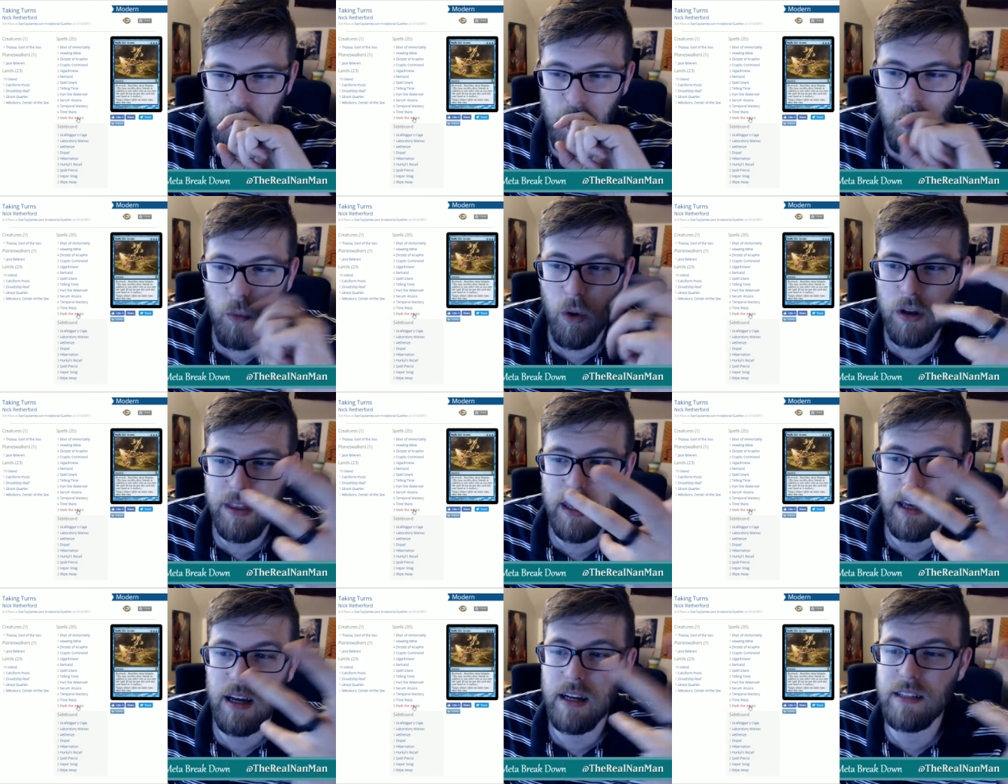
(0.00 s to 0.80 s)
Walk the
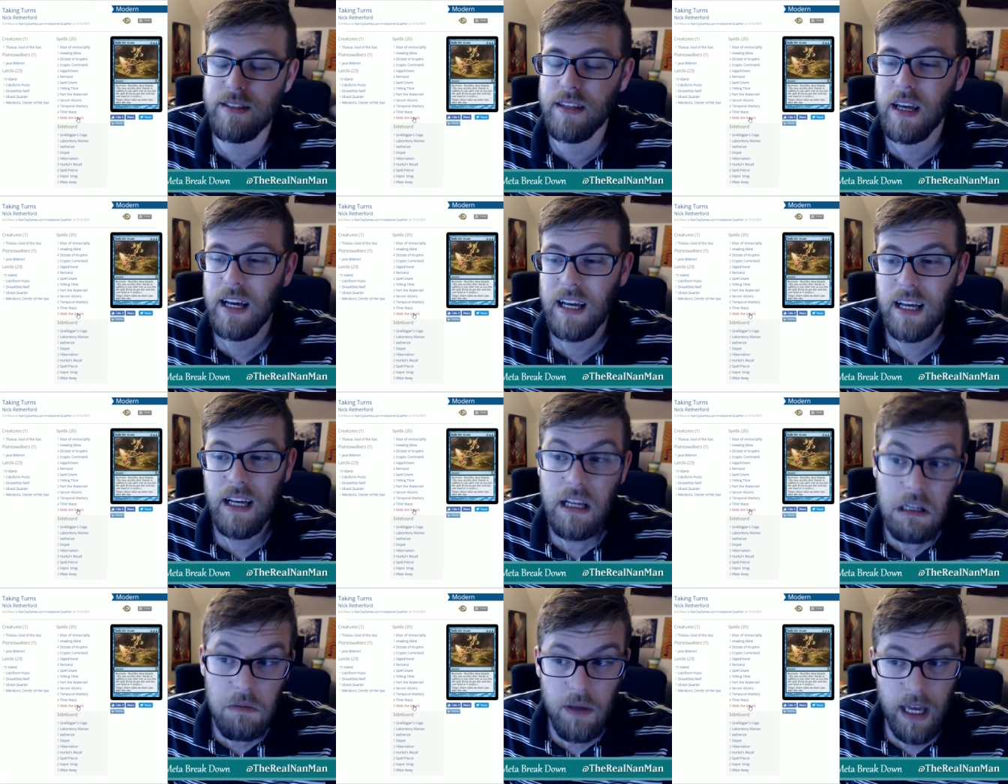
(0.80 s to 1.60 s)
Eons.
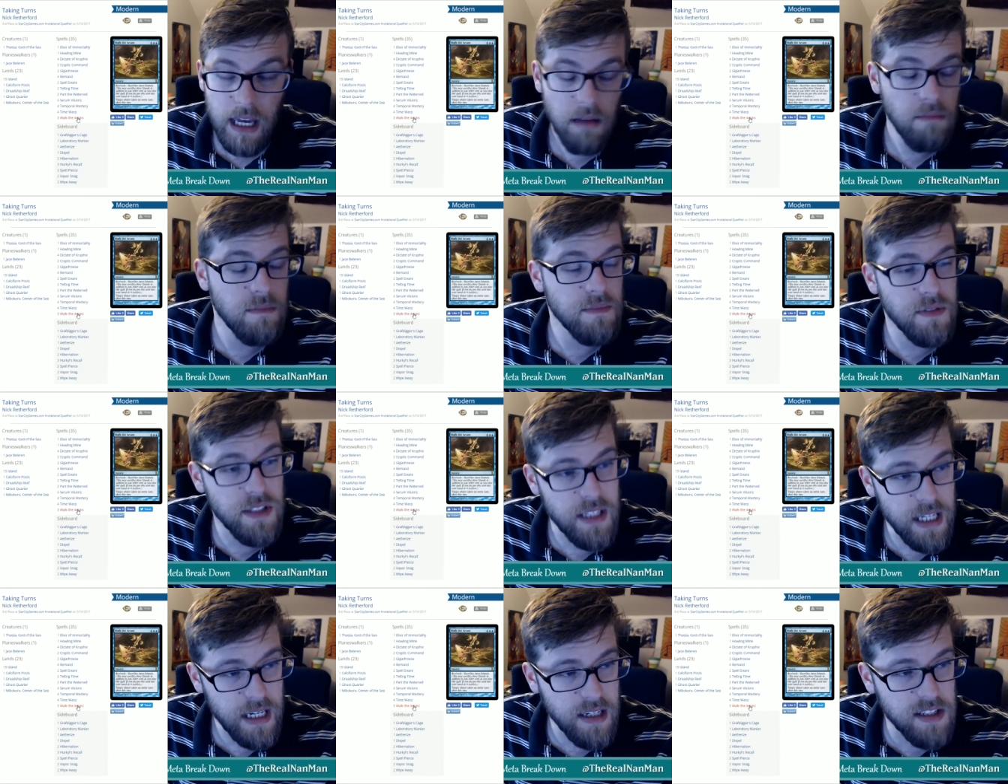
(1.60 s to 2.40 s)
Okay,
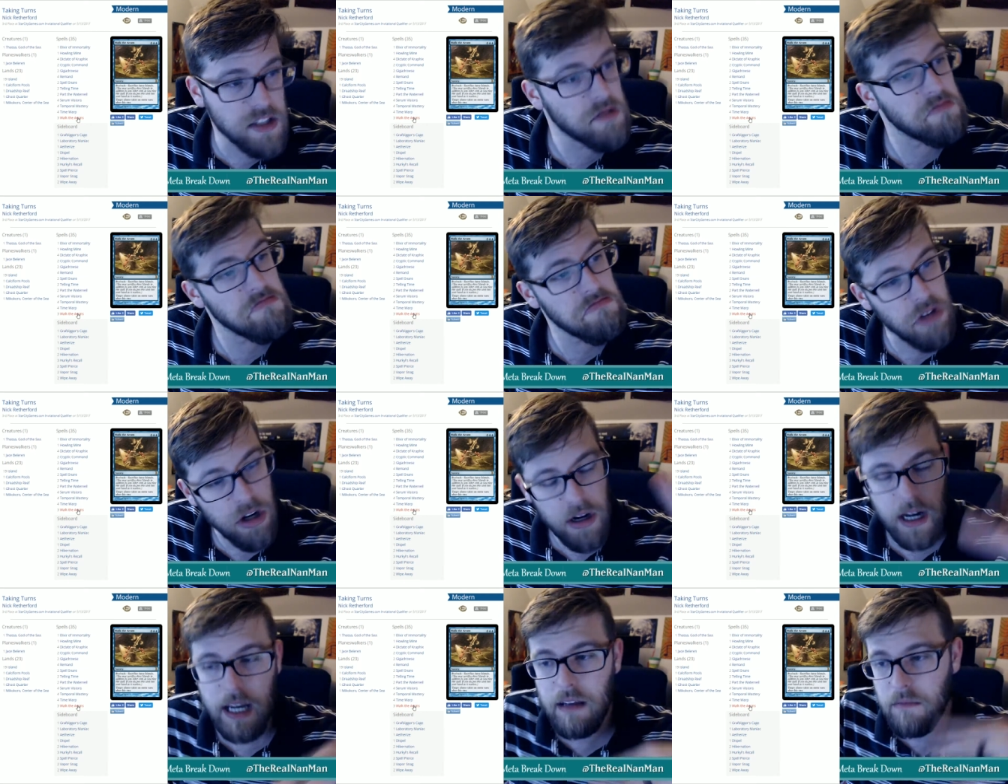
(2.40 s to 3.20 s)
6.
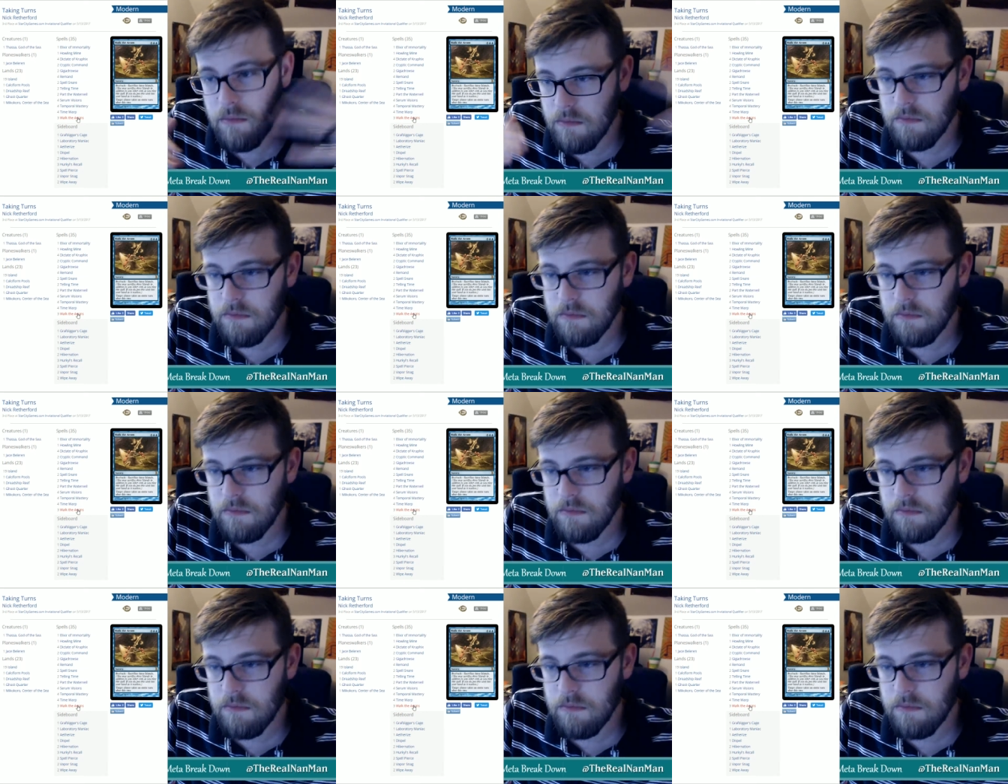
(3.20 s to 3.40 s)
Alright.